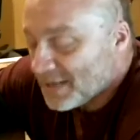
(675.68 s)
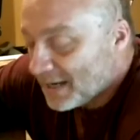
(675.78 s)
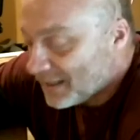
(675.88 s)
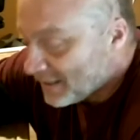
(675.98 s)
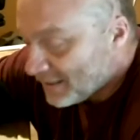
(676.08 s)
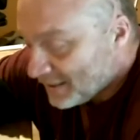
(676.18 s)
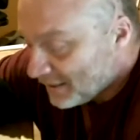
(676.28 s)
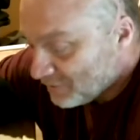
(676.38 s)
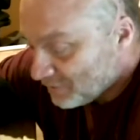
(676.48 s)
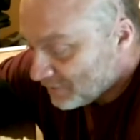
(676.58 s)
and
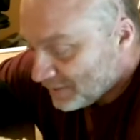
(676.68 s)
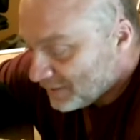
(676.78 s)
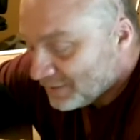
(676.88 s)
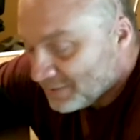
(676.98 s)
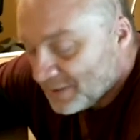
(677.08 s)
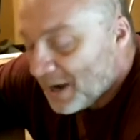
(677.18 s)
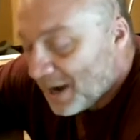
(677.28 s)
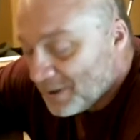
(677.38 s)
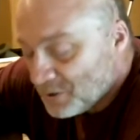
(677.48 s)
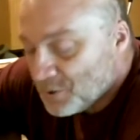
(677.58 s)

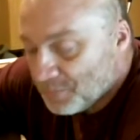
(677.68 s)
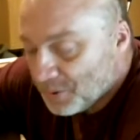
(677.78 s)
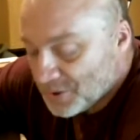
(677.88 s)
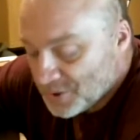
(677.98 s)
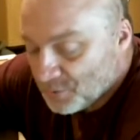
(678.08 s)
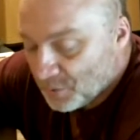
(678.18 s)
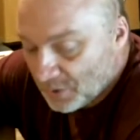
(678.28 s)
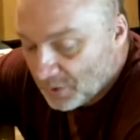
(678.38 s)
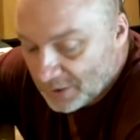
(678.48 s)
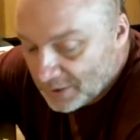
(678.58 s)
I knew the person
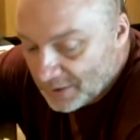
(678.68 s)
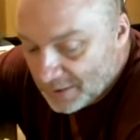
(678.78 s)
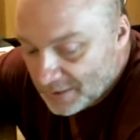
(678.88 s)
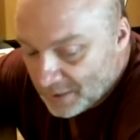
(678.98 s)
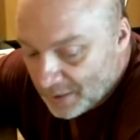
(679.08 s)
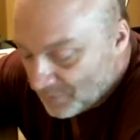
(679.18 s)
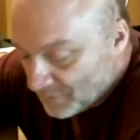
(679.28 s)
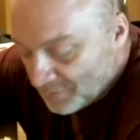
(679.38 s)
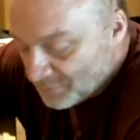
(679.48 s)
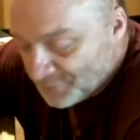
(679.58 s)
really good, and
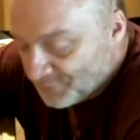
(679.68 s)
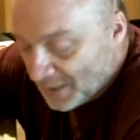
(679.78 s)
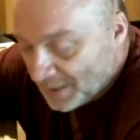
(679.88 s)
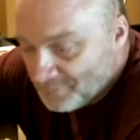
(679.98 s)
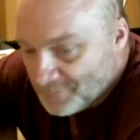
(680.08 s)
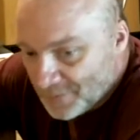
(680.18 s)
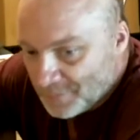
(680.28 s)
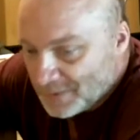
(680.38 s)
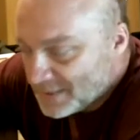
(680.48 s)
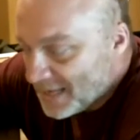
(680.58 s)
it was fine.
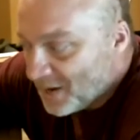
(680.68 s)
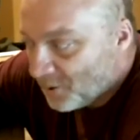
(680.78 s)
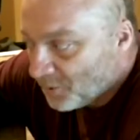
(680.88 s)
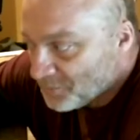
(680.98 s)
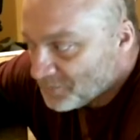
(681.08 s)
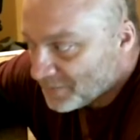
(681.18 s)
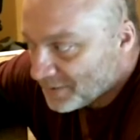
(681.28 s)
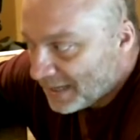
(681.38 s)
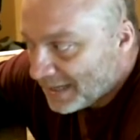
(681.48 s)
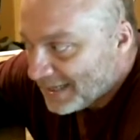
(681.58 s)
But now
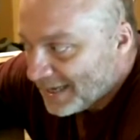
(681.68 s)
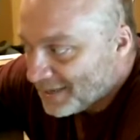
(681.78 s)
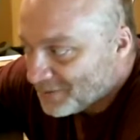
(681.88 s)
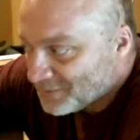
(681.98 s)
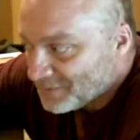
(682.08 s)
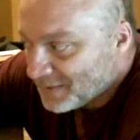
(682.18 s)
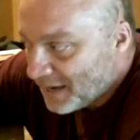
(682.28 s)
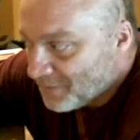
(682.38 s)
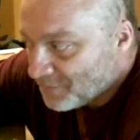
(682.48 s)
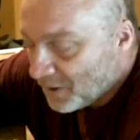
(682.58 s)
I can't.
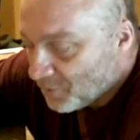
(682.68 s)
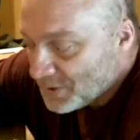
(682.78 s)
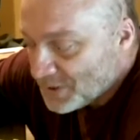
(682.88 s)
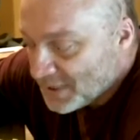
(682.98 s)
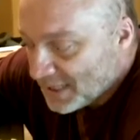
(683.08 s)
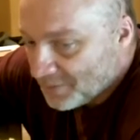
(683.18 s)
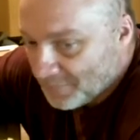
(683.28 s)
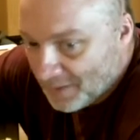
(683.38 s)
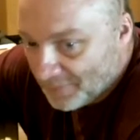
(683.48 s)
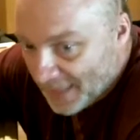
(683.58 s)
I always think
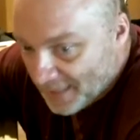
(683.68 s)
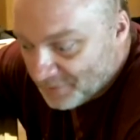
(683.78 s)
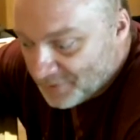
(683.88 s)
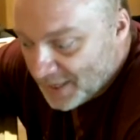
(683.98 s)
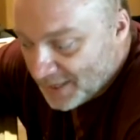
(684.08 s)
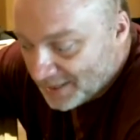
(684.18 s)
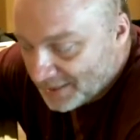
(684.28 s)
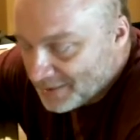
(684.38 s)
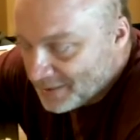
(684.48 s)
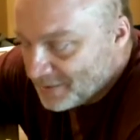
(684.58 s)
about that
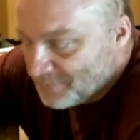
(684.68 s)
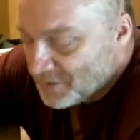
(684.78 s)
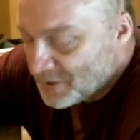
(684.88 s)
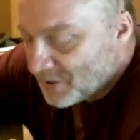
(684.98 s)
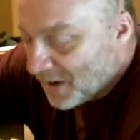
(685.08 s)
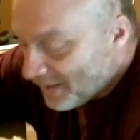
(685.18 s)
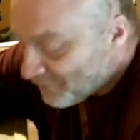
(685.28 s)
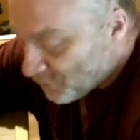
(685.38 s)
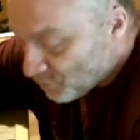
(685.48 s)
thing, so I have to